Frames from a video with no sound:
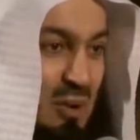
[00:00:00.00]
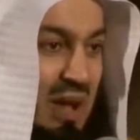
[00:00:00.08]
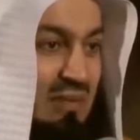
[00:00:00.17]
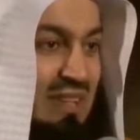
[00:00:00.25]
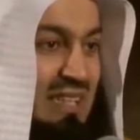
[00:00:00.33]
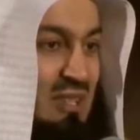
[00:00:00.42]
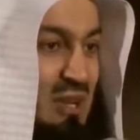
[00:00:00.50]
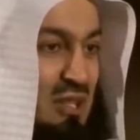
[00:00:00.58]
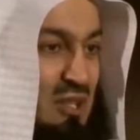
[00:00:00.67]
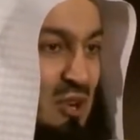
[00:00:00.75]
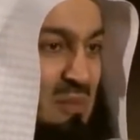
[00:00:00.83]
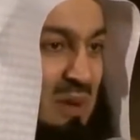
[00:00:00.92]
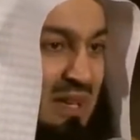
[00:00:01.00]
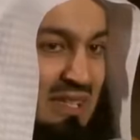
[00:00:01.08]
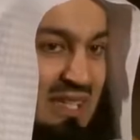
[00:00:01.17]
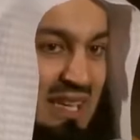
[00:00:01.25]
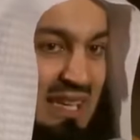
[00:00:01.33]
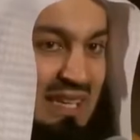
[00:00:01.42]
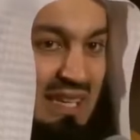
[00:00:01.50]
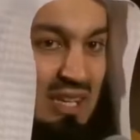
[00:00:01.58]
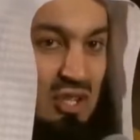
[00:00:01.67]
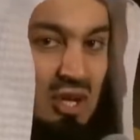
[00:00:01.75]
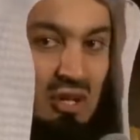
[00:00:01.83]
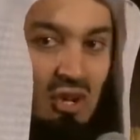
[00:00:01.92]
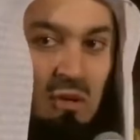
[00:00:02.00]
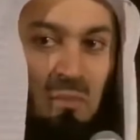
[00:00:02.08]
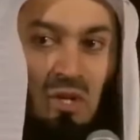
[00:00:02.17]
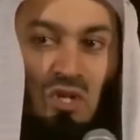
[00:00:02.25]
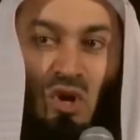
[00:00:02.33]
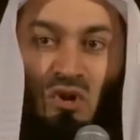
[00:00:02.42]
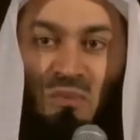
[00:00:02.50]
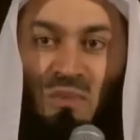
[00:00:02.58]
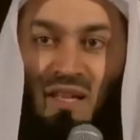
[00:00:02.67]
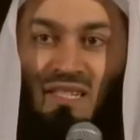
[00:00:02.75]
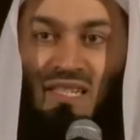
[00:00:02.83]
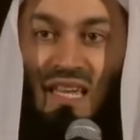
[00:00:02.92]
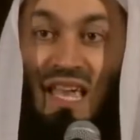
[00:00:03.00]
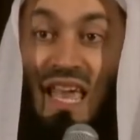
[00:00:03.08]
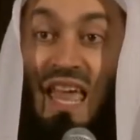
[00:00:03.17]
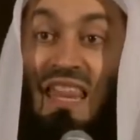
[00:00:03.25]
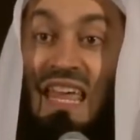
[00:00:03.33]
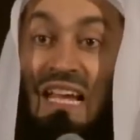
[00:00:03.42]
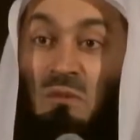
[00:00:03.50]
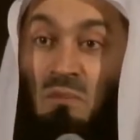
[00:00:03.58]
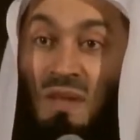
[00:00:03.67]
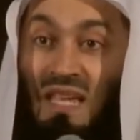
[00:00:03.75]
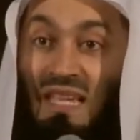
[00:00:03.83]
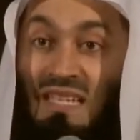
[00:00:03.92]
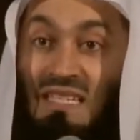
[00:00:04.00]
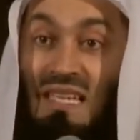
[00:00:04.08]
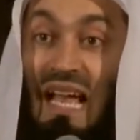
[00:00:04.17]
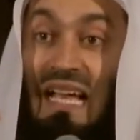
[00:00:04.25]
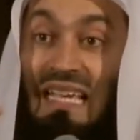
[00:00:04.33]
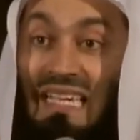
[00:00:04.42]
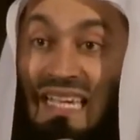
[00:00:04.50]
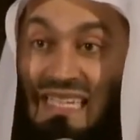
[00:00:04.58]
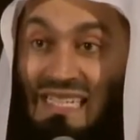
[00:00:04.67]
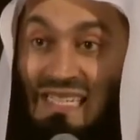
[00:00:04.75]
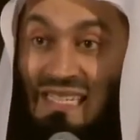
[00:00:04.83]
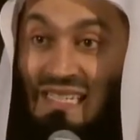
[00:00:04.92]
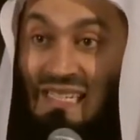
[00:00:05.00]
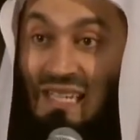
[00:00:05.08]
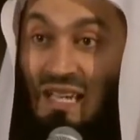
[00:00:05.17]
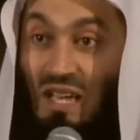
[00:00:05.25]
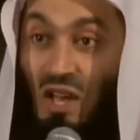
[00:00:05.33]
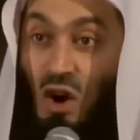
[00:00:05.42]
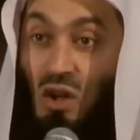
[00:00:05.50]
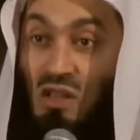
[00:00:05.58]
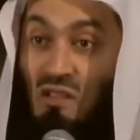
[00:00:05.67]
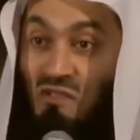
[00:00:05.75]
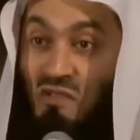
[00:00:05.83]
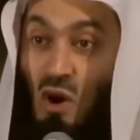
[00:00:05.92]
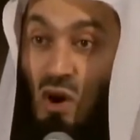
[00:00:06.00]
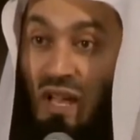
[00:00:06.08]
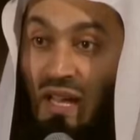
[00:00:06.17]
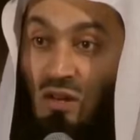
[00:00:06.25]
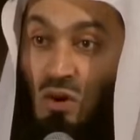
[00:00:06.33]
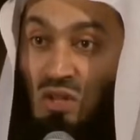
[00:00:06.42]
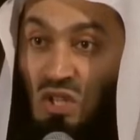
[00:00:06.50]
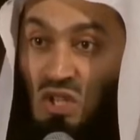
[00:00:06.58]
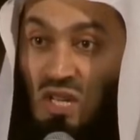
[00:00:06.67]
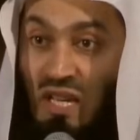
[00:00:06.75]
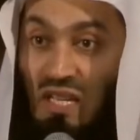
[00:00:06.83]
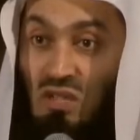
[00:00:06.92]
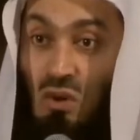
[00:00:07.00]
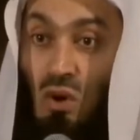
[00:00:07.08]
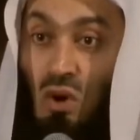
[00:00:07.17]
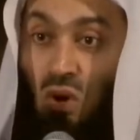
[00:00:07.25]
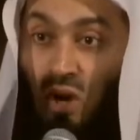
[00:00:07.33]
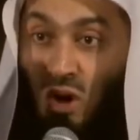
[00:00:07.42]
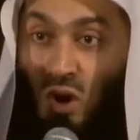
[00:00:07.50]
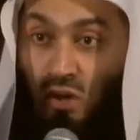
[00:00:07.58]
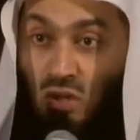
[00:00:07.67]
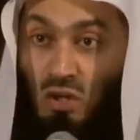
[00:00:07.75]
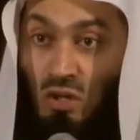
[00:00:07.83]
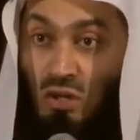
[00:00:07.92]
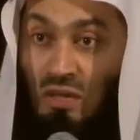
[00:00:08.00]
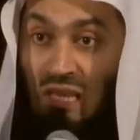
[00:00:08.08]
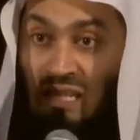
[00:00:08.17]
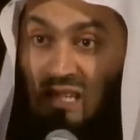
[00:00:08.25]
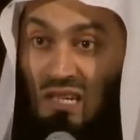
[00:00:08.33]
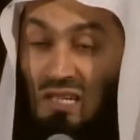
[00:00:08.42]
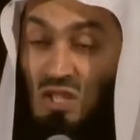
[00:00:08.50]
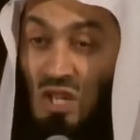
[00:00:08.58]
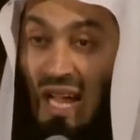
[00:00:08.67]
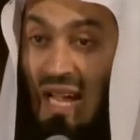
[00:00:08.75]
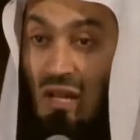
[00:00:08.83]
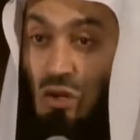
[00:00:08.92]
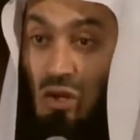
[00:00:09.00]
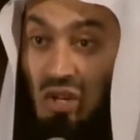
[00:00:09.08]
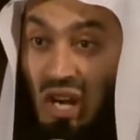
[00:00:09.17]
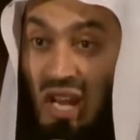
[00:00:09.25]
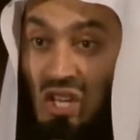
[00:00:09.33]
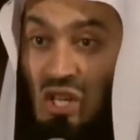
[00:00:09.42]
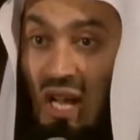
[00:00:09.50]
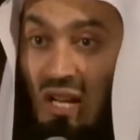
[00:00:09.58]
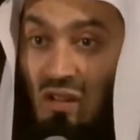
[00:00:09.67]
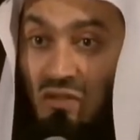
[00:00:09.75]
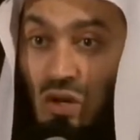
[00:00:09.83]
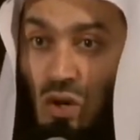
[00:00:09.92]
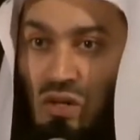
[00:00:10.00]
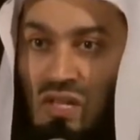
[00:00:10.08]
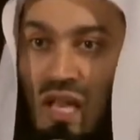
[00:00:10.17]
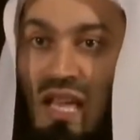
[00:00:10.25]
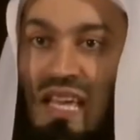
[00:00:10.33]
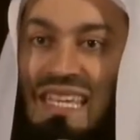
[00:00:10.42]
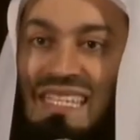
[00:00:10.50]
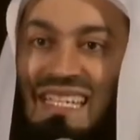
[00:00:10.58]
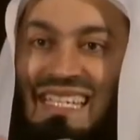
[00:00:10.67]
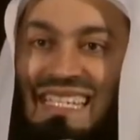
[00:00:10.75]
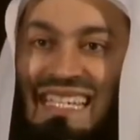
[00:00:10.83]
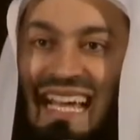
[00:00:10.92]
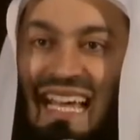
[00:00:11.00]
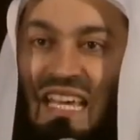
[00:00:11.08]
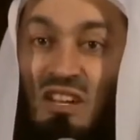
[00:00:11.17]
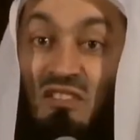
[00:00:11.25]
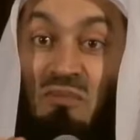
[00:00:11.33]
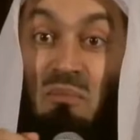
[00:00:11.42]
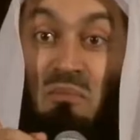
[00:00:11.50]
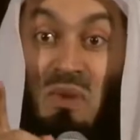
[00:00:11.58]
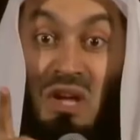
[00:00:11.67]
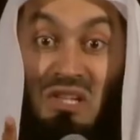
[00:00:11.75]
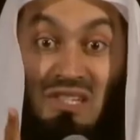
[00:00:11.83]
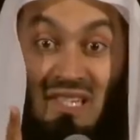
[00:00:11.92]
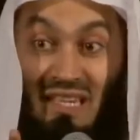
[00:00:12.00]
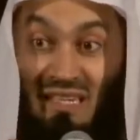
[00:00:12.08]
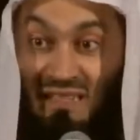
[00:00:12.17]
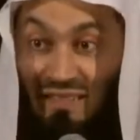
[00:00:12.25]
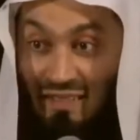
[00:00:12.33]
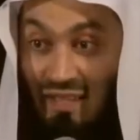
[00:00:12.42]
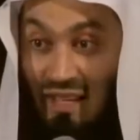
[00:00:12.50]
Whoever does not show mercy shall not be shown mercy. That means a kiss on the forehead or the cheeks or on this little child or grandchild of yours is a sign of mercy.